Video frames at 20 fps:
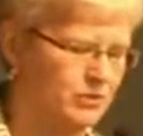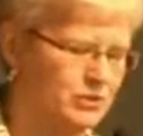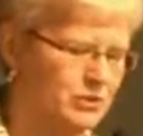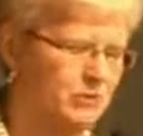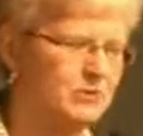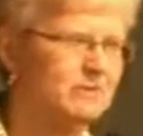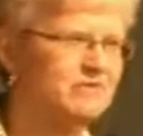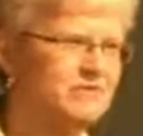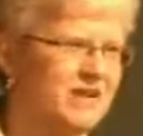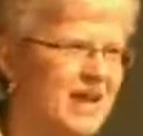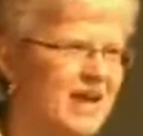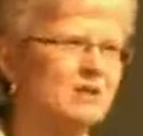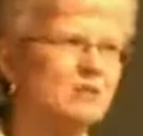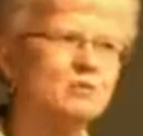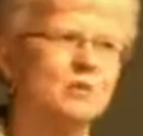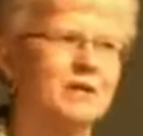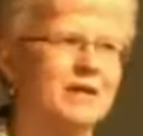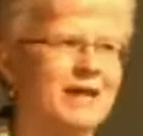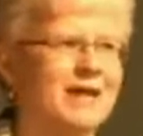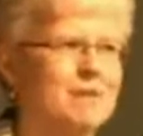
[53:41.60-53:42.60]
So in fact,
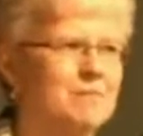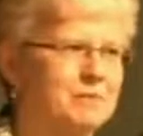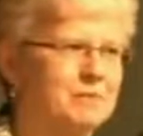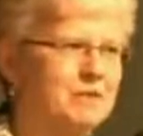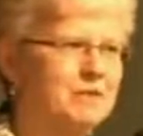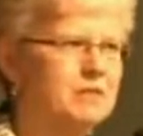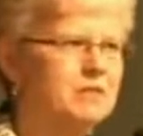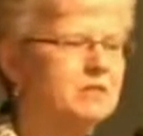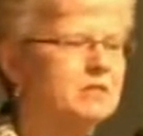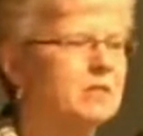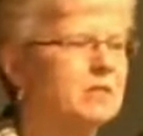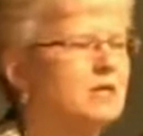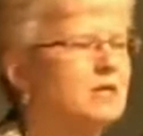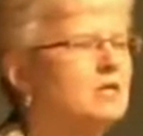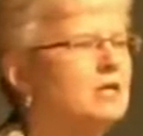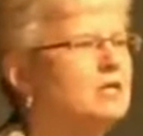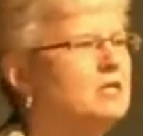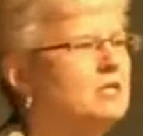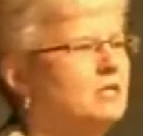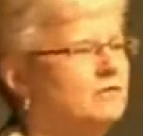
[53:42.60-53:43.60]
what happens
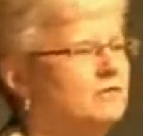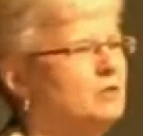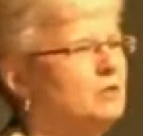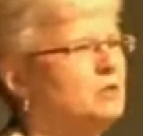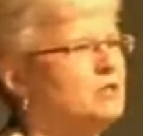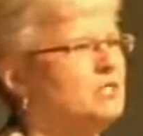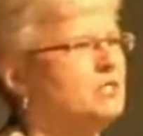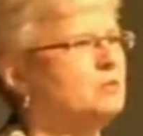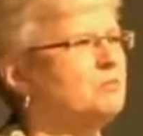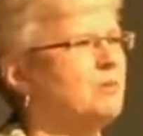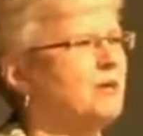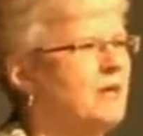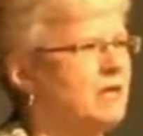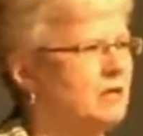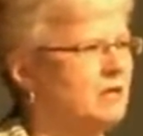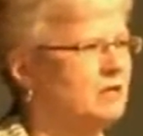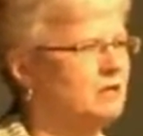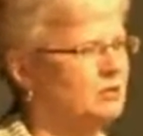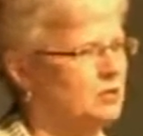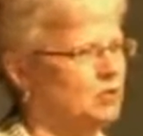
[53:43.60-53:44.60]
is if you
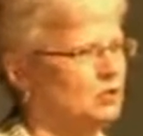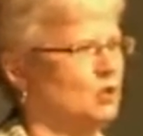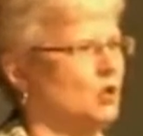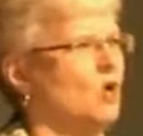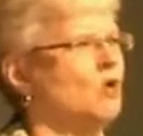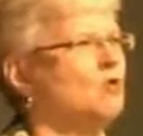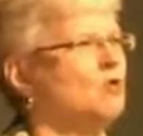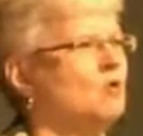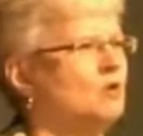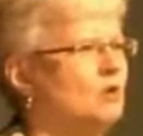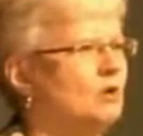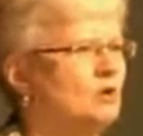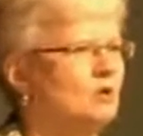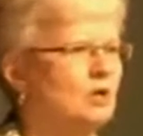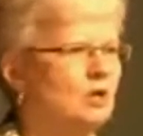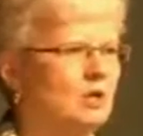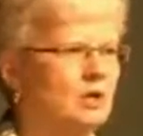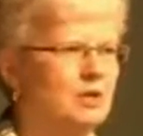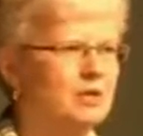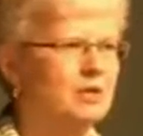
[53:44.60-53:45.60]
expand the local
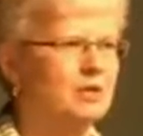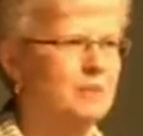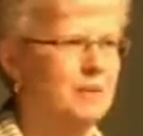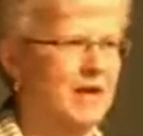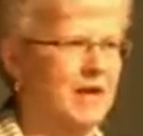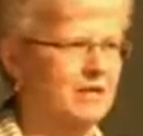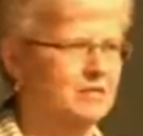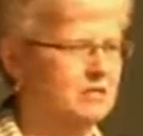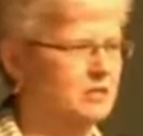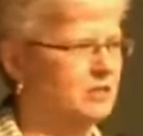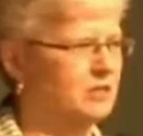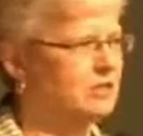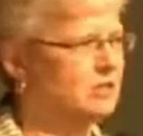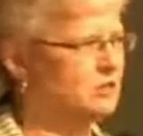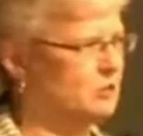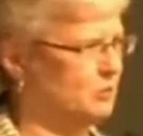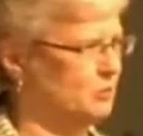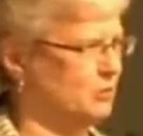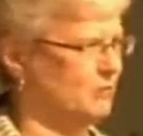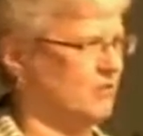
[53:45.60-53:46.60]
capacity
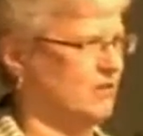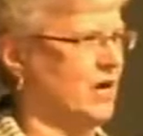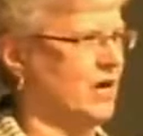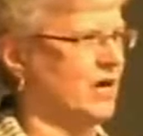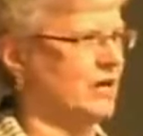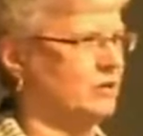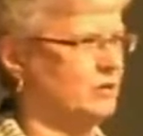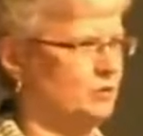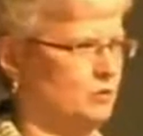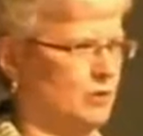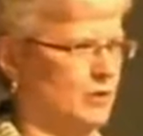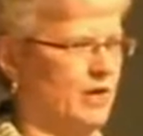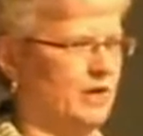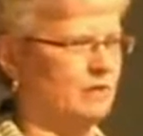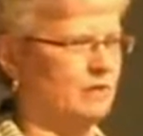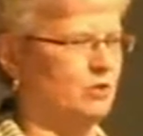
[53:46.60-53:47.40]
to provide creative